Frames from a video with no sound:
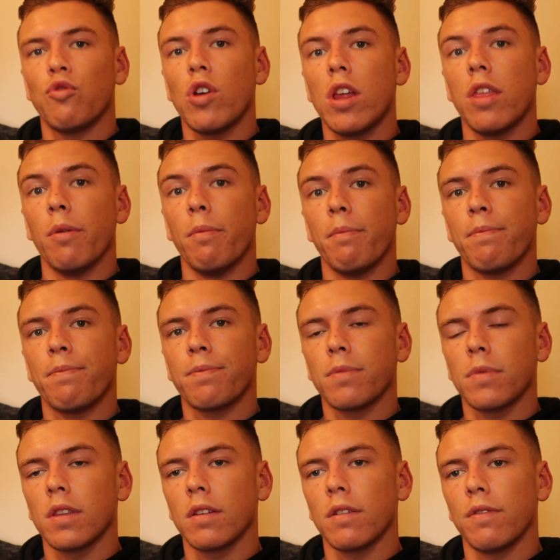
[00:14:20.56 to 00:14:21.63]
rhythm
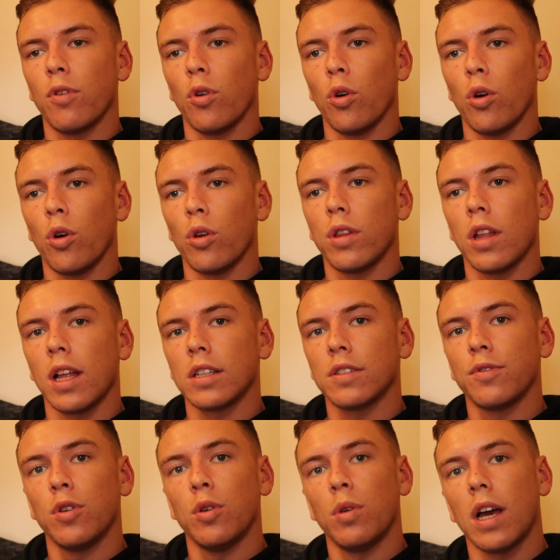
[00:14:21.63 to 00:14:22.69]
for the last
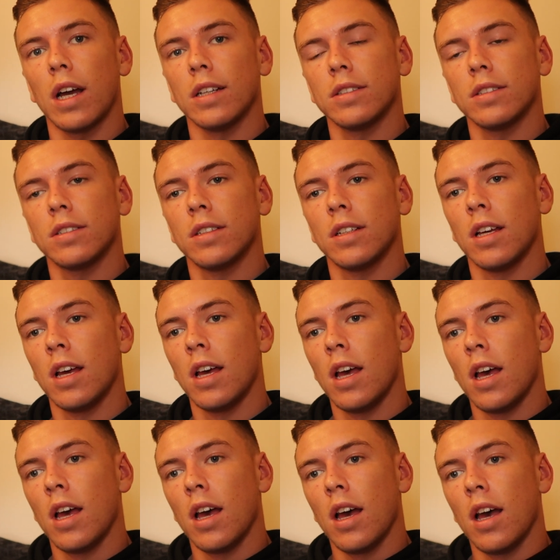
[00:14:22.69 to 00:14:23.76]
few nights,
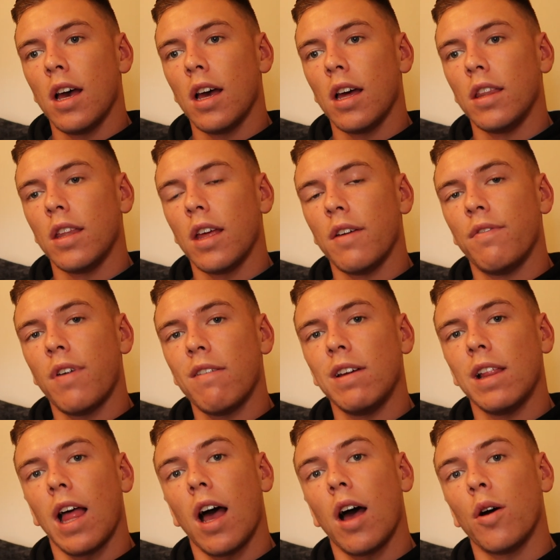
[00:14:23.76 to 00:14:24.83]
and they're very
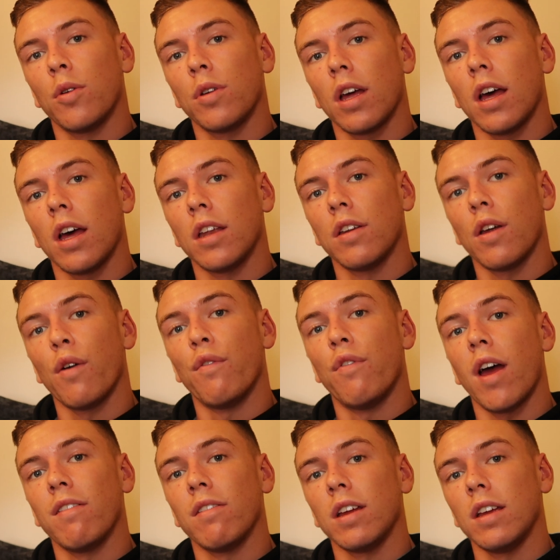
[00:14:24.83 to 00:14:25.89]
loud and
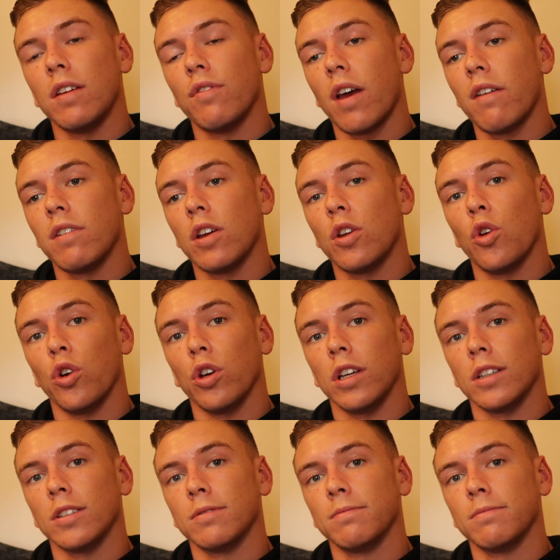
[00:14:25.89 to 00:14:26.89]
very annoying.